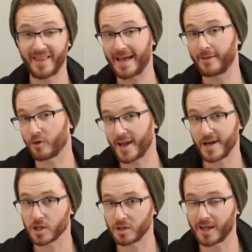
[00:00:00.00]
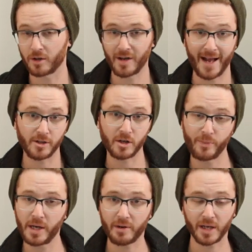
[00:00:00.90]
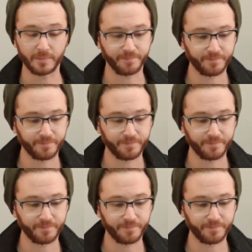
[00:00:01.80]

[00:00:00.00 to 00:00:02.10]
that location that the ads are appearing in.